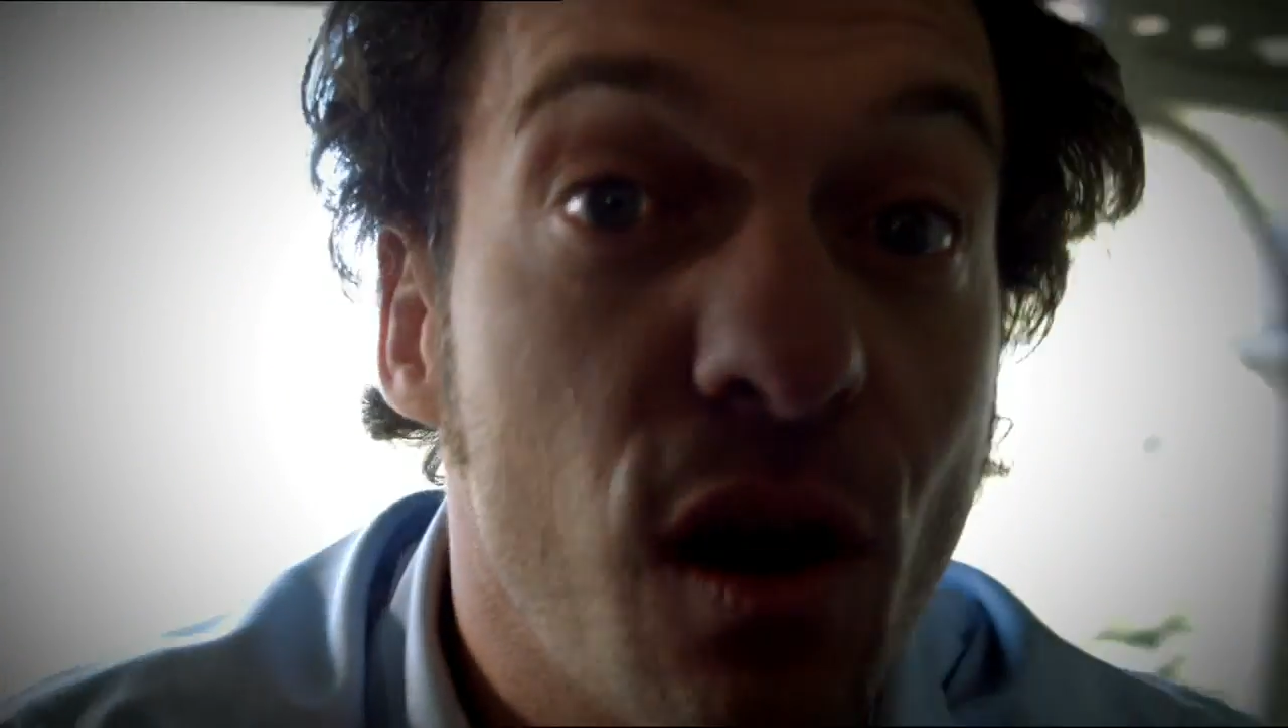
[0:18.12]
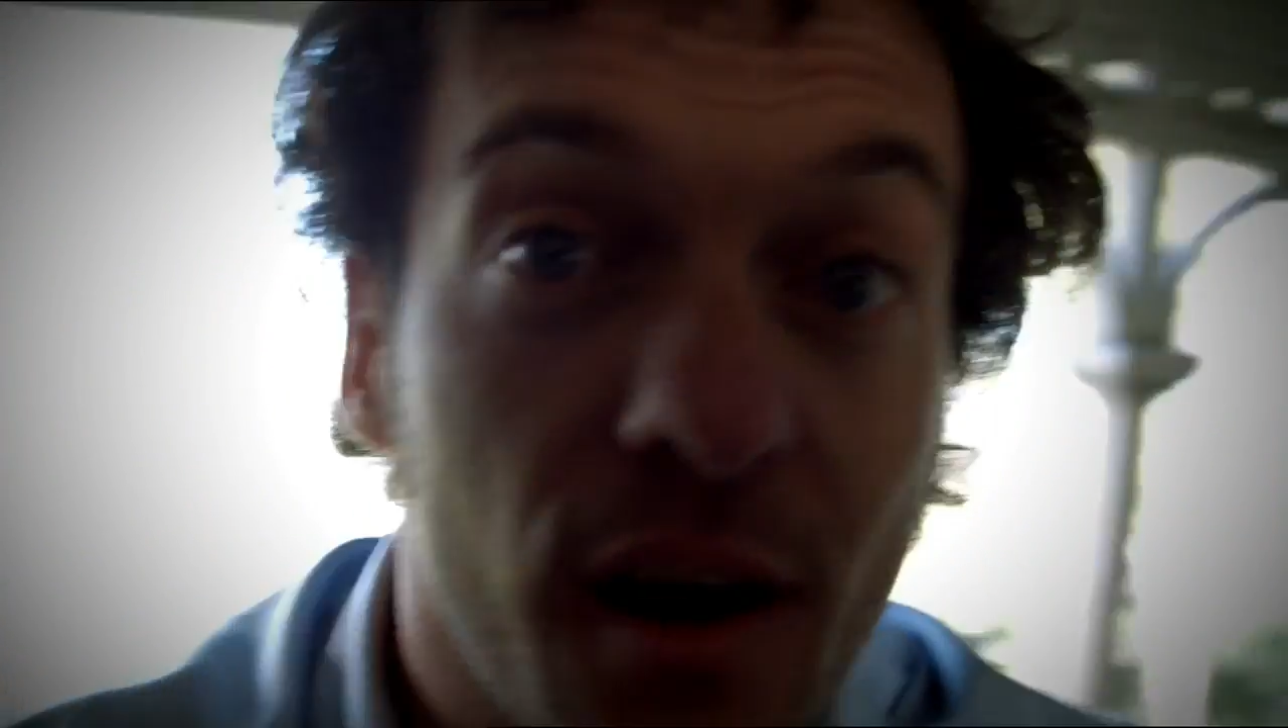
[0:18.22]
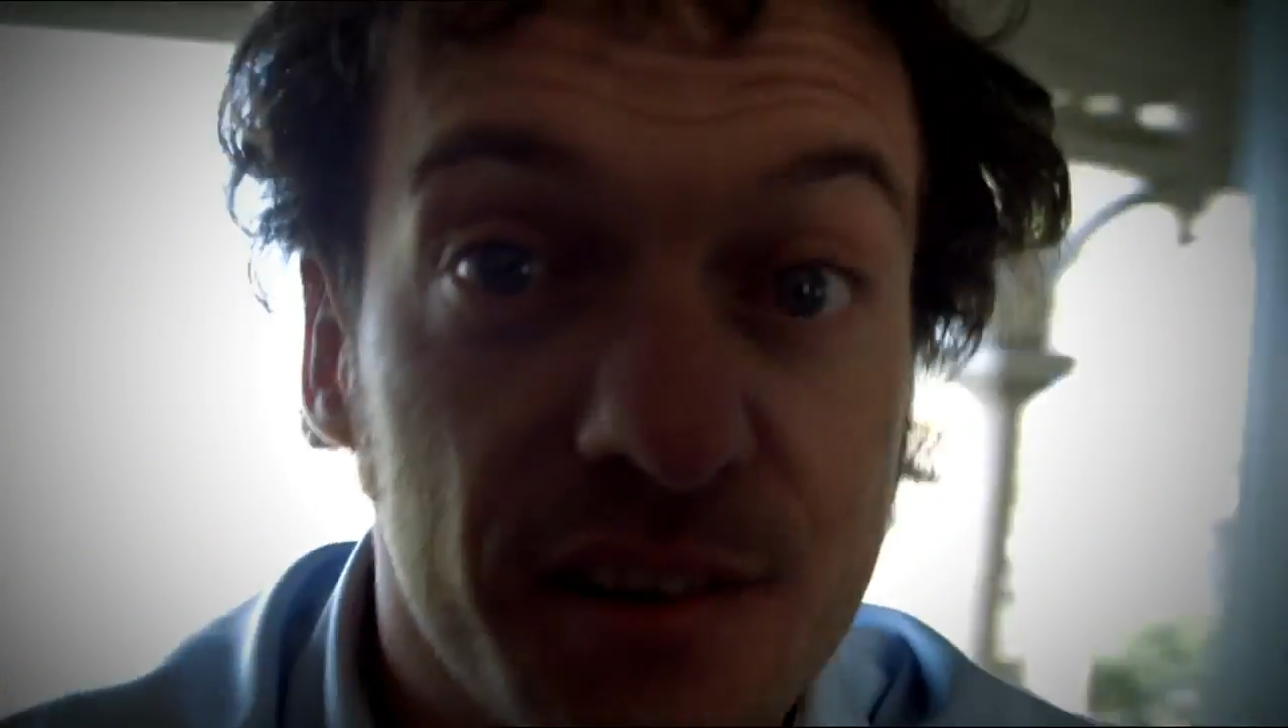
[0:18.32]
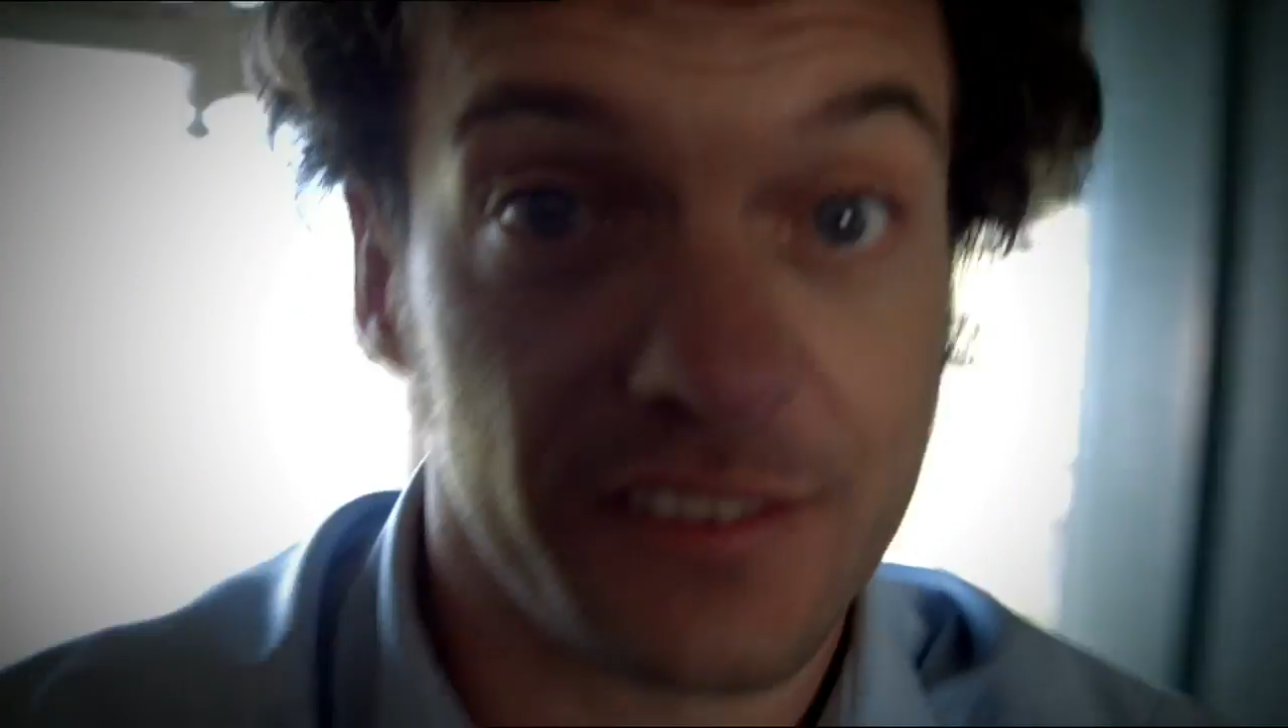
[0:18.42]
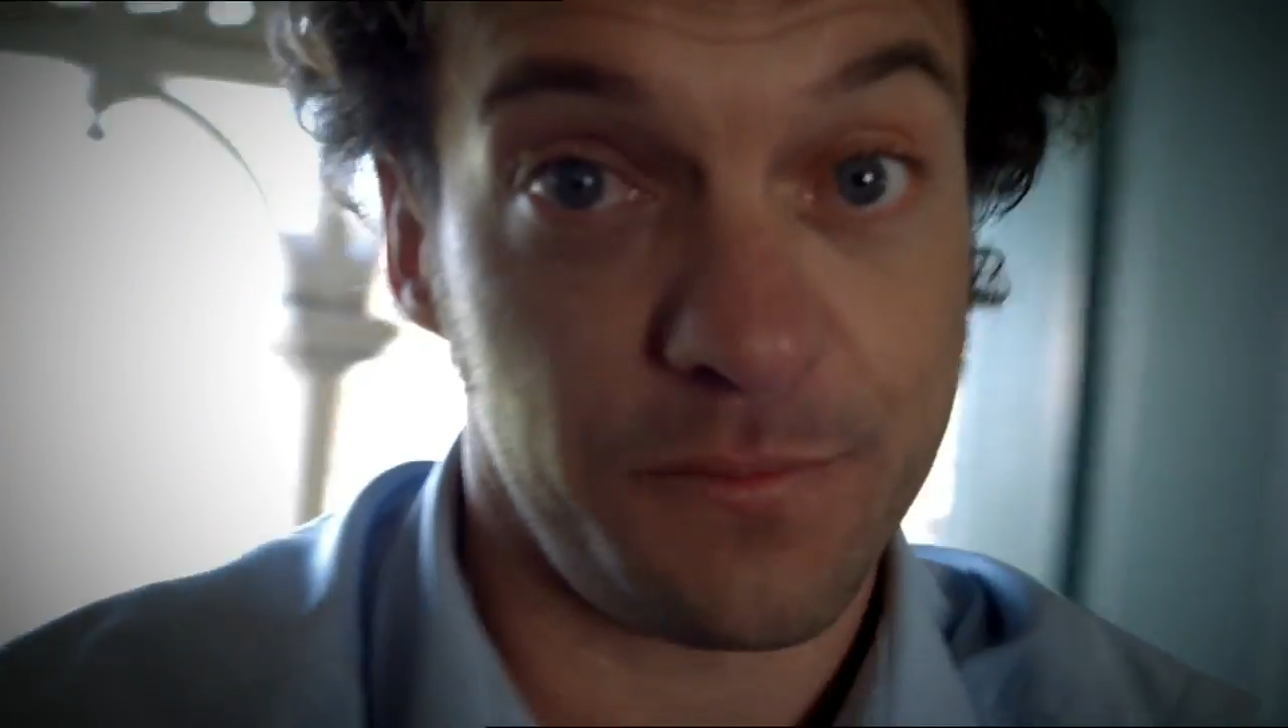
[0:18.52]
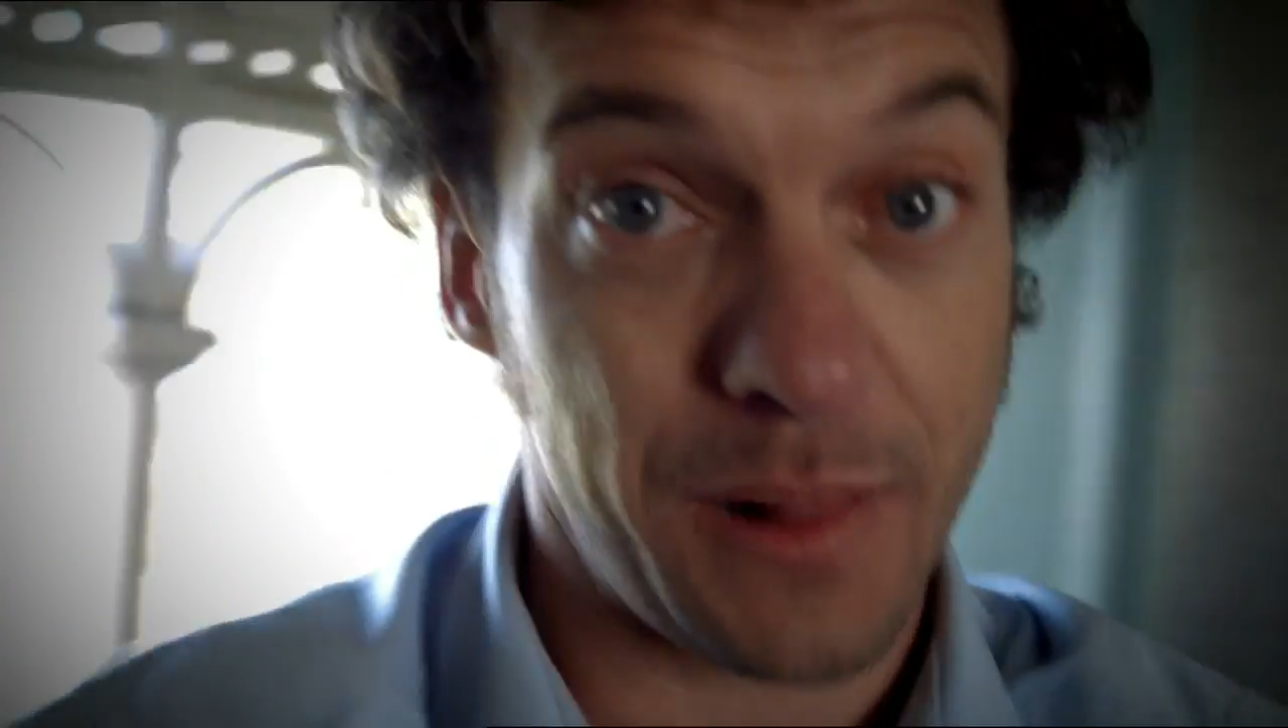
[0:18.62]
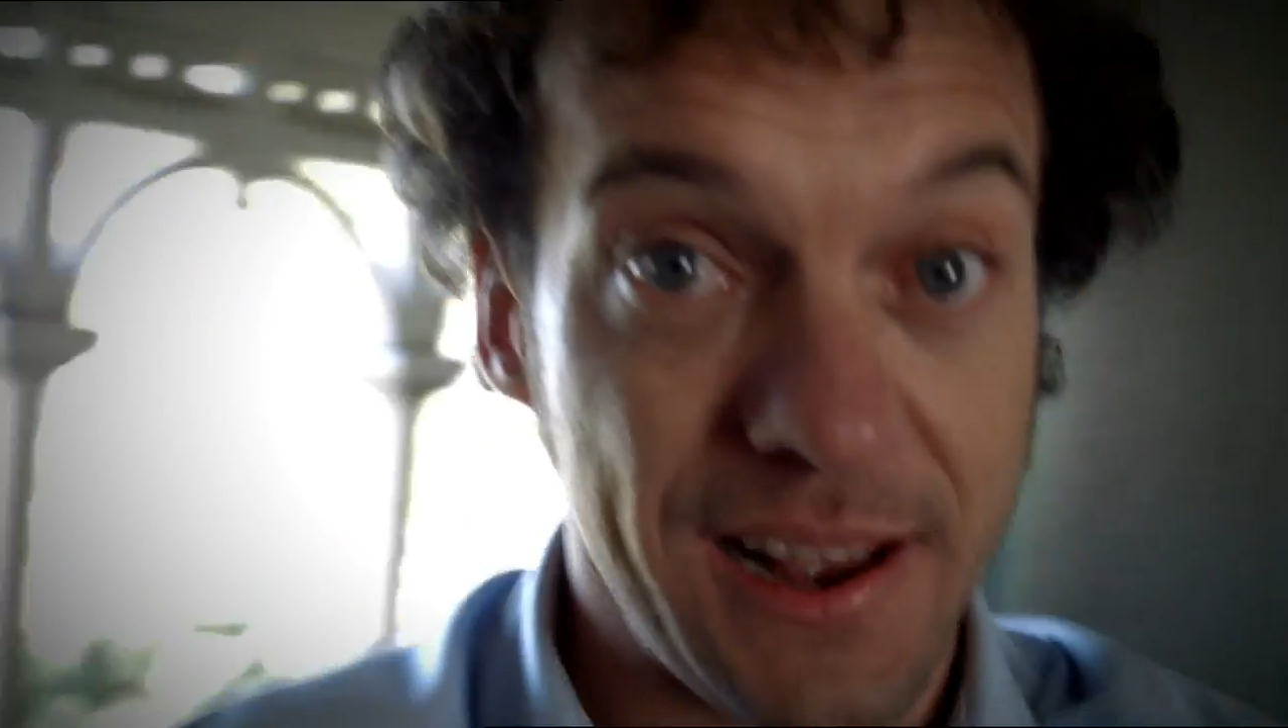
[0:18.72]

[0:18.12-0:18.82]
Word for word: kinds of